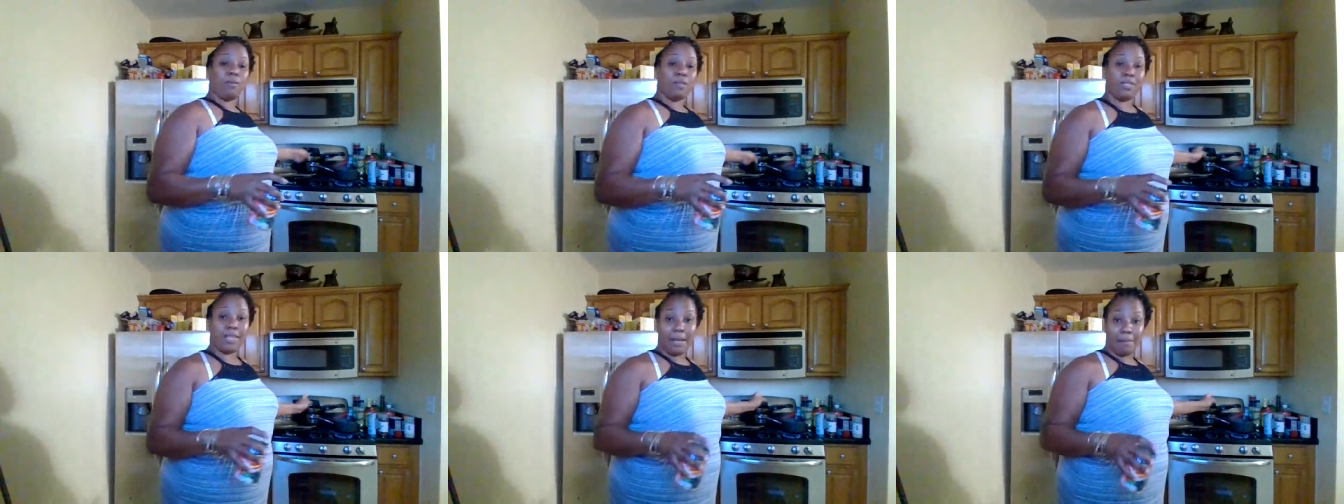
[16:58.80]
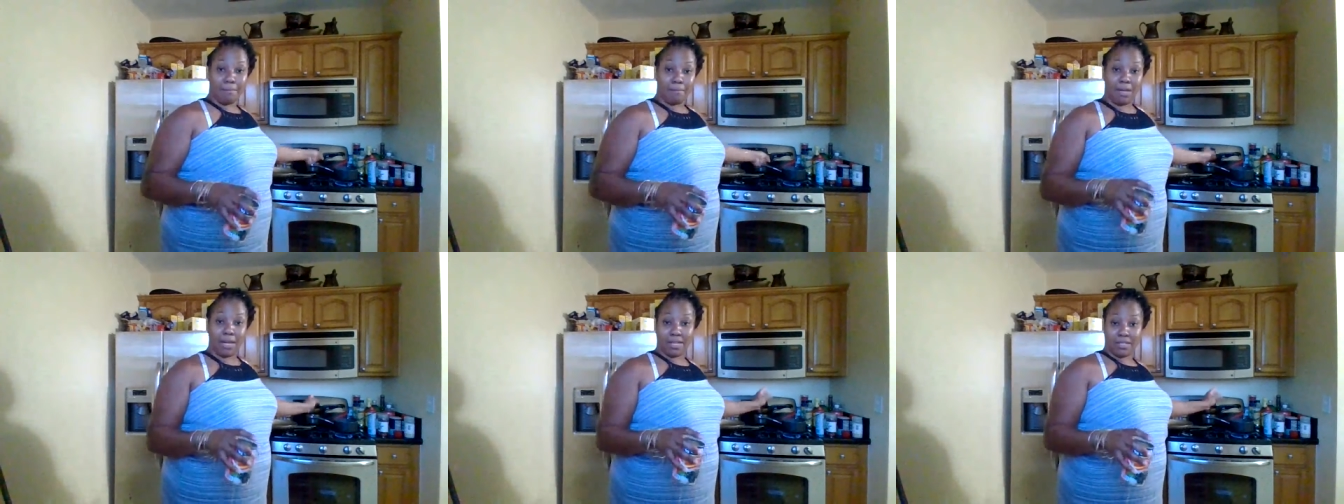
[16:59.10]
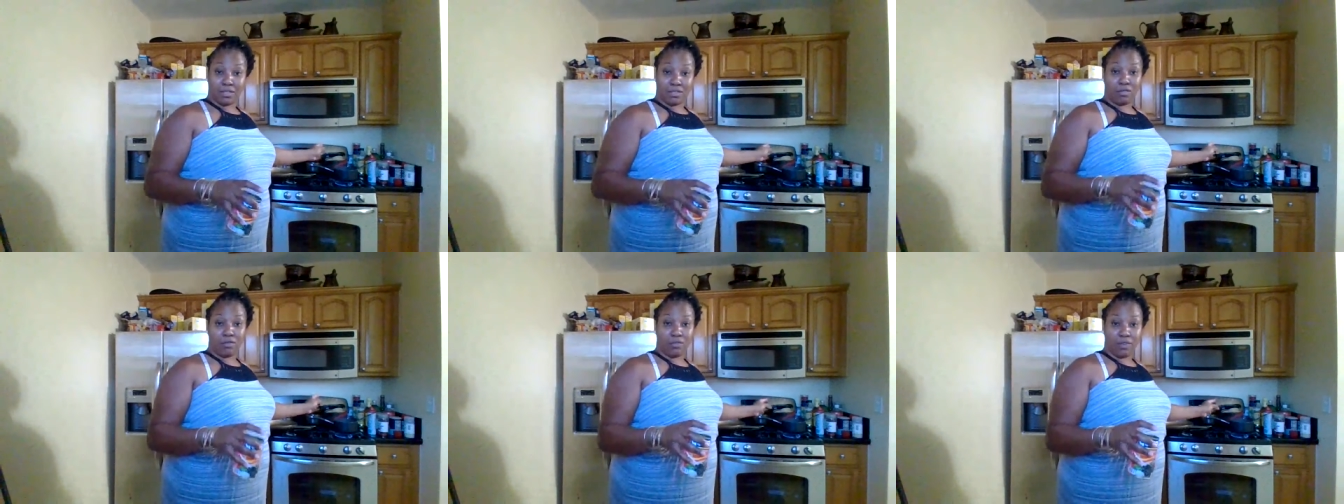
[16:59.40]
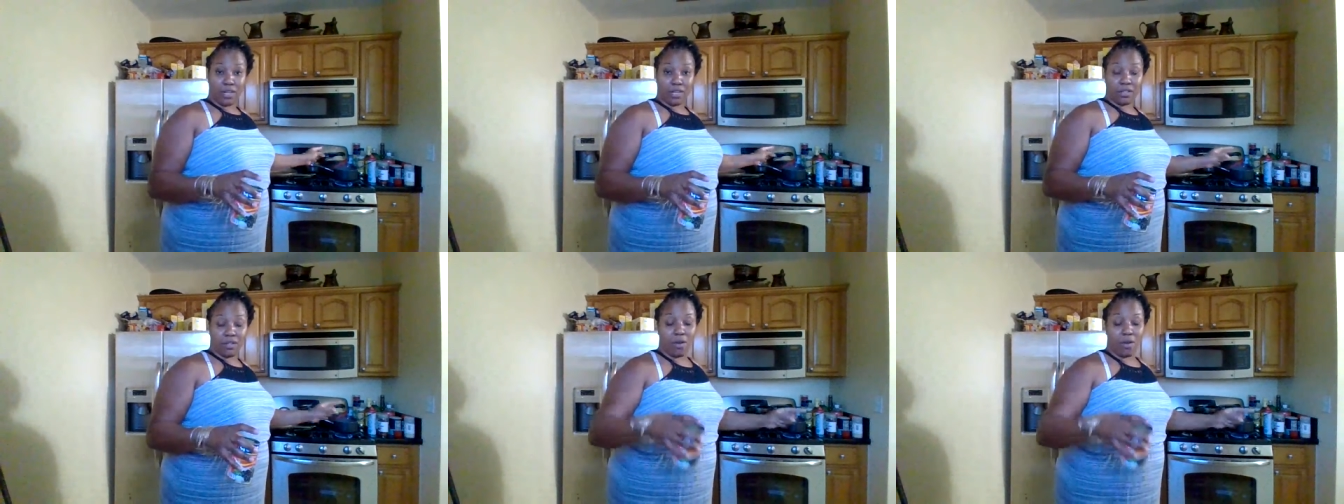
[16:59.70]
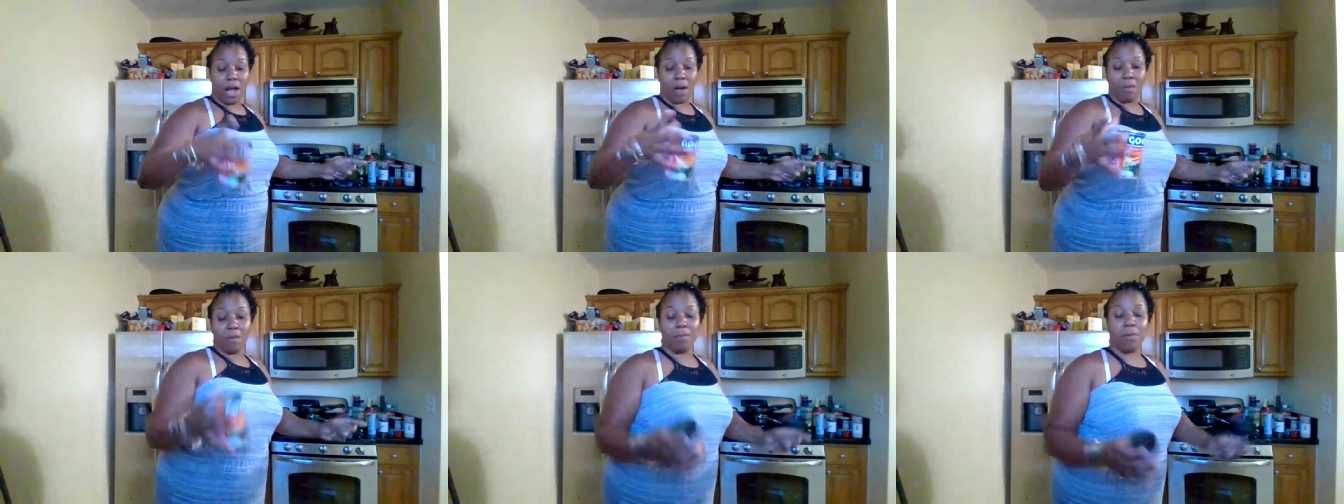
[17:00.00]
we that mix sofrito,
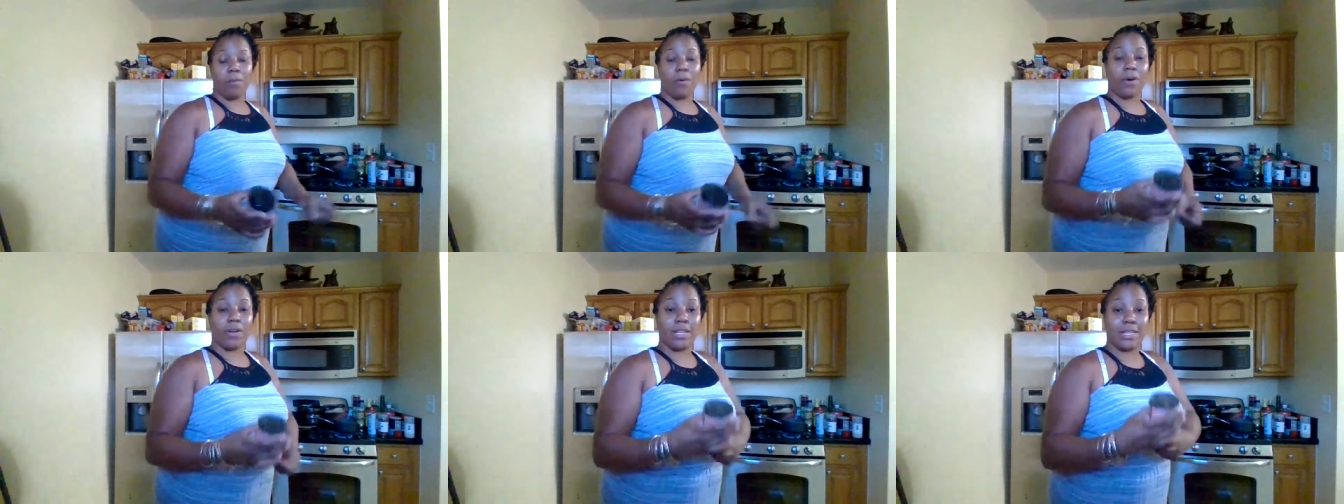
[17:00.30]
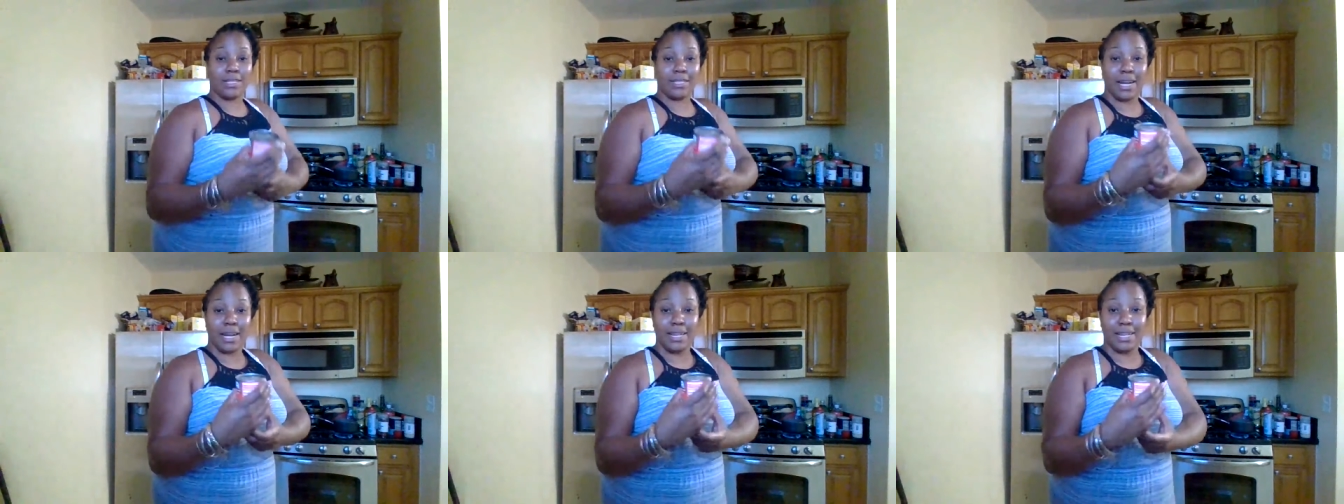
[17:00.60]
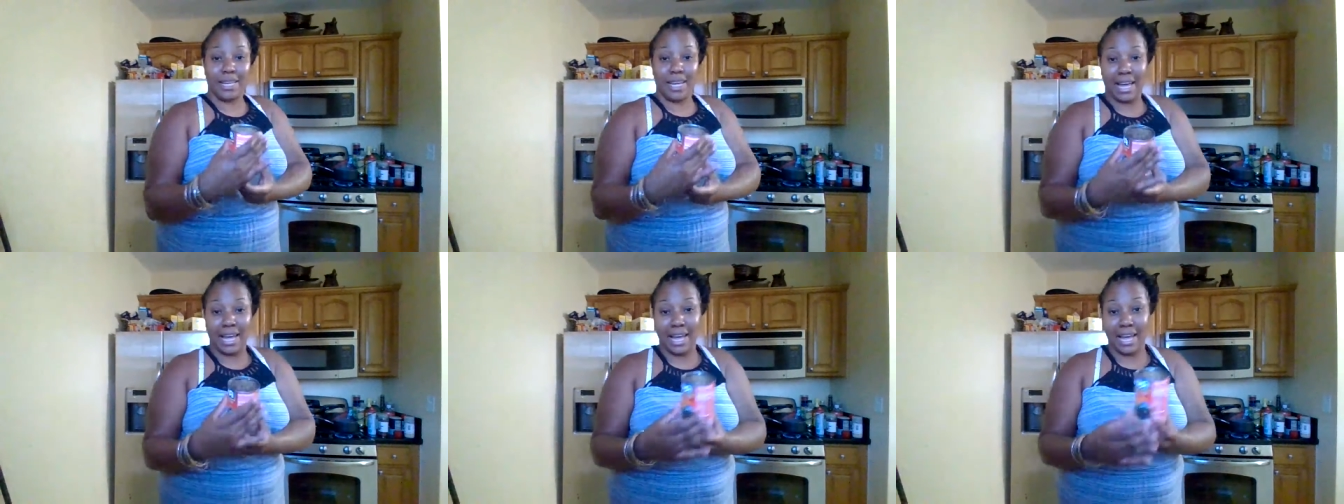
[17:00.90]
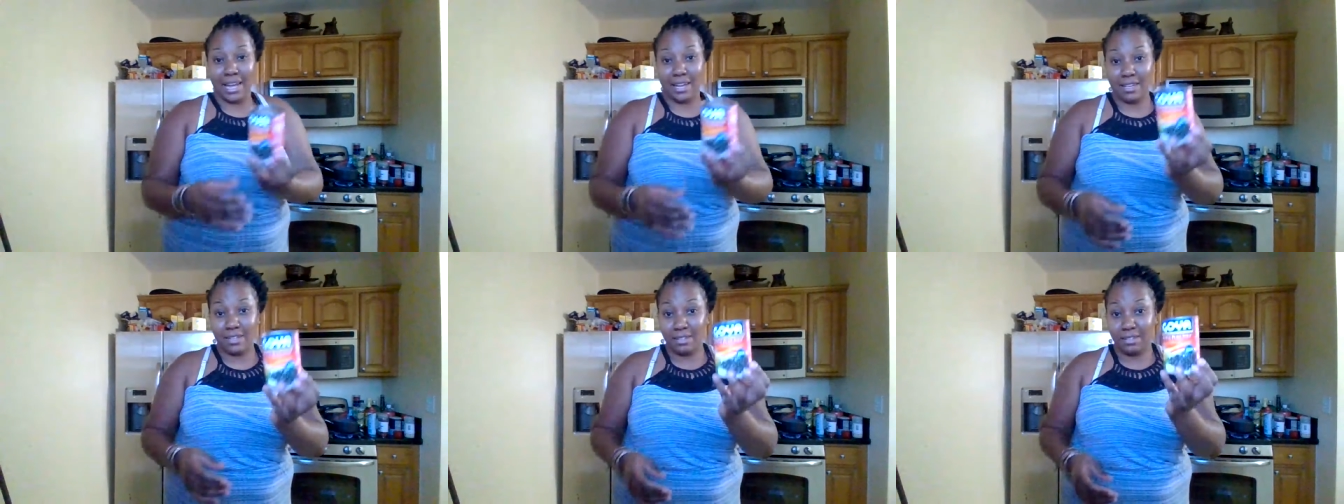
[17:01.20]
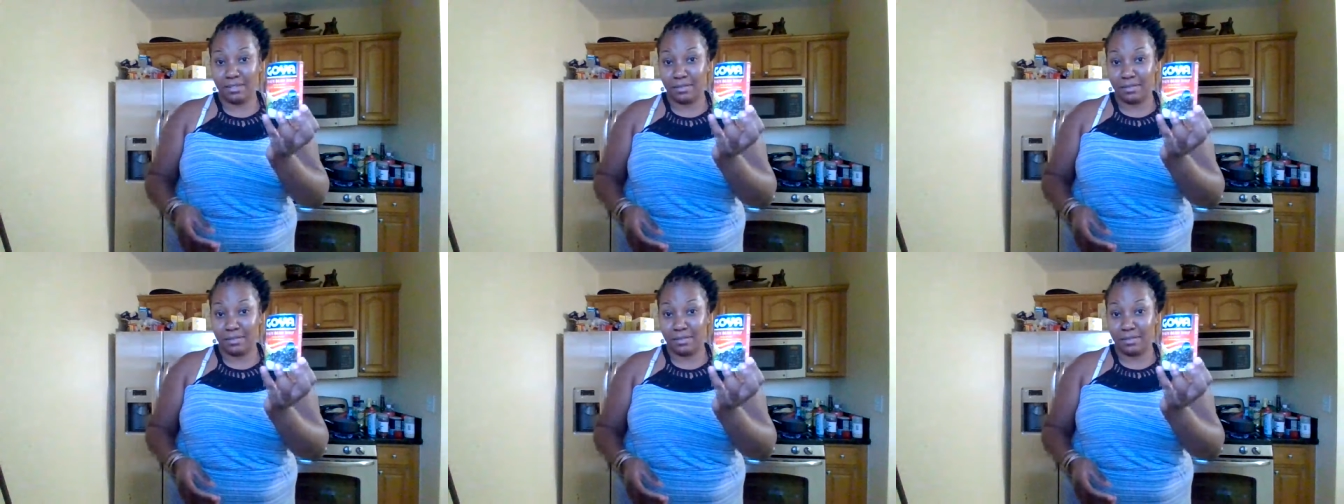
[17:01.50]
I will pour it inside the can,